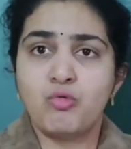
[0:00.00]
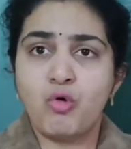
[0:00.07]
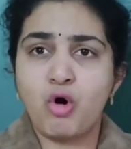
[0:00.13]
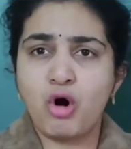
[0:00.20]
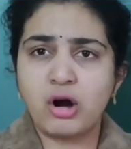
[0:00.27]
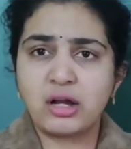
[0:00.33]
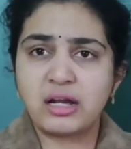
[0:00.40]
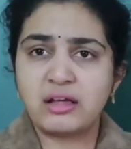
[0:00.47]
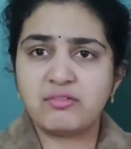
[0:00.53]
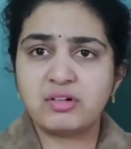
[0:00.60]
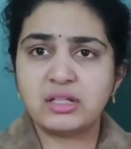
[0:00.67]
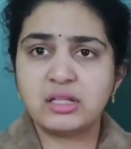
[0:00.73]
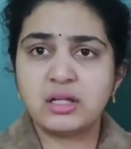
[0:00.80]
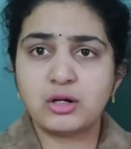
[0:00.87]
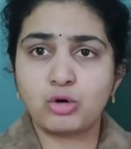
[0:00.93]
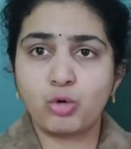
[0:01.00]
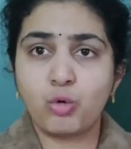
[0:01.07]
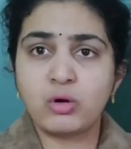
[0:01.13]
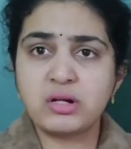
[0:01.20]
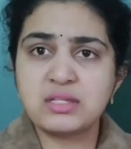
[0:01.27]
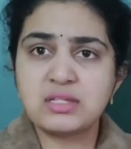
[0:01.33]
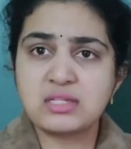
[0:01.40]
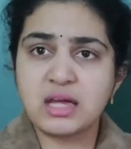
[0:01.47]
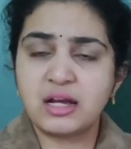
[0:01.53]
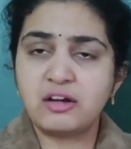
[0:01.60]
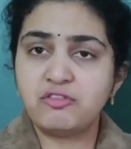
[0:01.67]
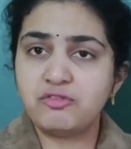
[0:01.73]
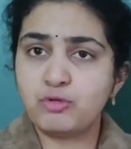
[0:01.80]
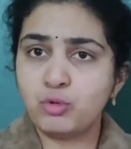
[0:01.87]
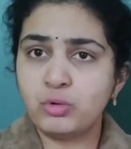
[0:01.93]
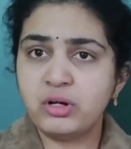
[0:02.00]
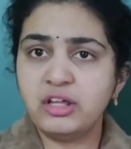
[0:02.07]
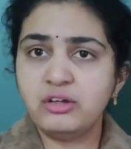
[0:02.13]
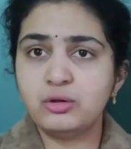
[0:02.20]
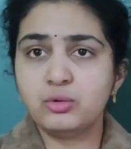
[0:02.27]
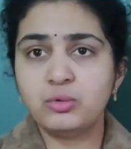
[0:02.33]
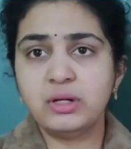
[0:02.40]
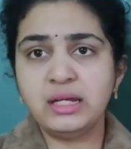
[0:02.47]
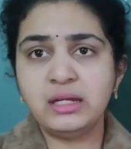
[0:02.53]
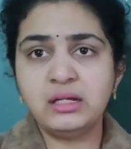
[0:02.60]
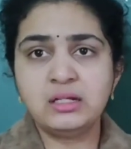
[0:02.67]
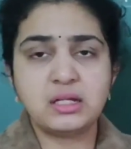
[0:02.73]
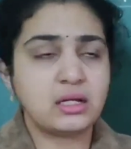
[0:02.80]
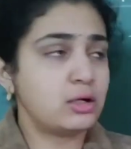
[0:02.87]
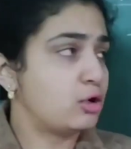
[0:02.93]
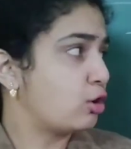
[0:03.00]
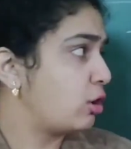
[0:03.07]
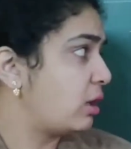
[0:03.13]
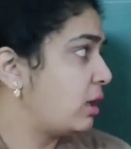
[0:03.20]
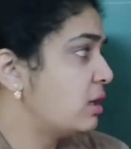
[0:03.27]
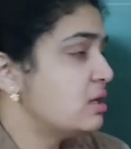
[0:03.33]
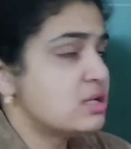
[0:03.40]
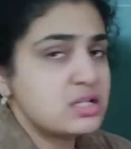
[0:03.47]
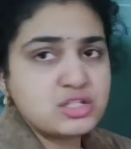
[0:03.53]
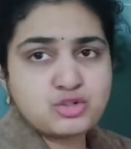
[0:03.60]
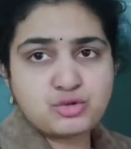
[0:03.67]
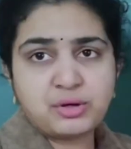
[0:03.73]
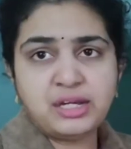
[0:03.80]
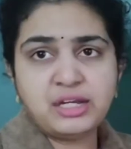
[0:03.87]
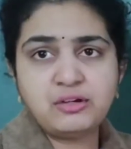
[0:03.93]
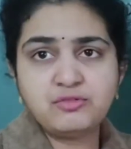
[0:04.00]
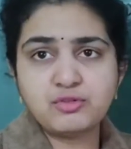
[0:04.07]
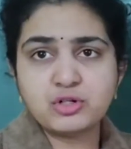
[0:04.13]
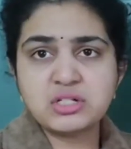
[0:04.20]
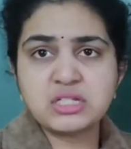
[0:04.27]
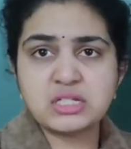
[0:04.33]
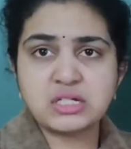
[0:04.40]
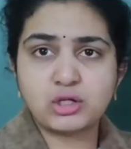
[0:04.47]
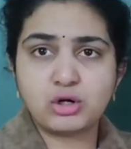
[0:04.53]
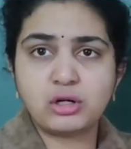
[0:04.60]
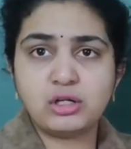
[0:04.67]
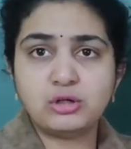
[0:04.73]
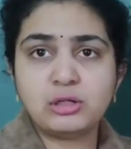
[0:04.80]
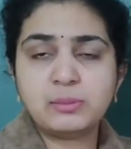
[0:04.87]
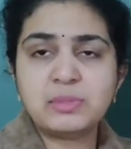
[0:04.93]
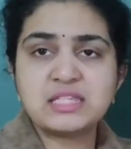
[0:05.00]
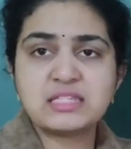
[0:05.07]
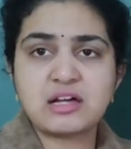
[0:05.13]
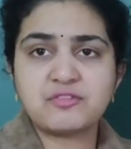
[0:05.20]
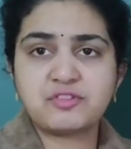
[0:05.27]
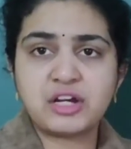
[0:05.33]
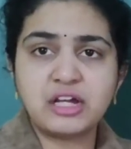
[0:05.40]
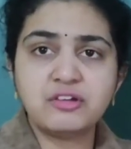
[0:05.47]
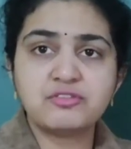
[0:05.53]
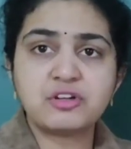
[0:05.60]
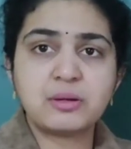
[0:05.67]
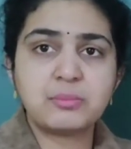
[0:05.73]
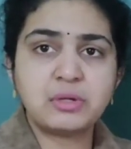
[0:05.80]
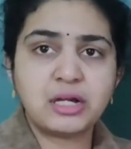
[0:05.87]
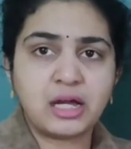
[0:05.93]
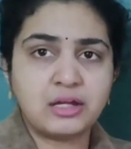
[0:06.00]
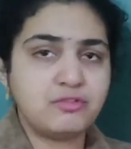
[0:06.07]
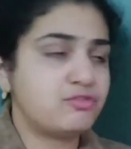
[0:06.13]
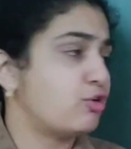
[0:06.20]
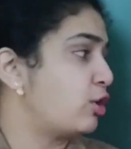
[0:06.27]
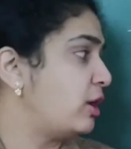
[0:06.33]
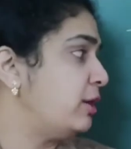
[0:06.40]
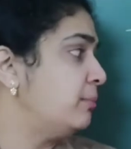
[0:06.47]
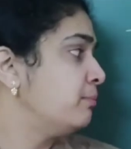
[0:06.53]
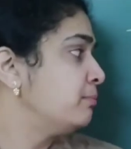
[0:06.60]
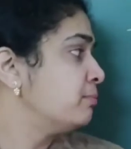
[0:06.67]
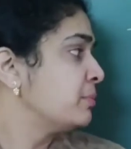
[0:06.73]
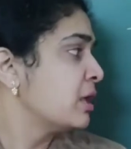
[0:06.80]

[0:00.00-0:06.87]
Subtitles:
whatever the roadside food you eat and all, street foods and all, you will be suffering from typhoid.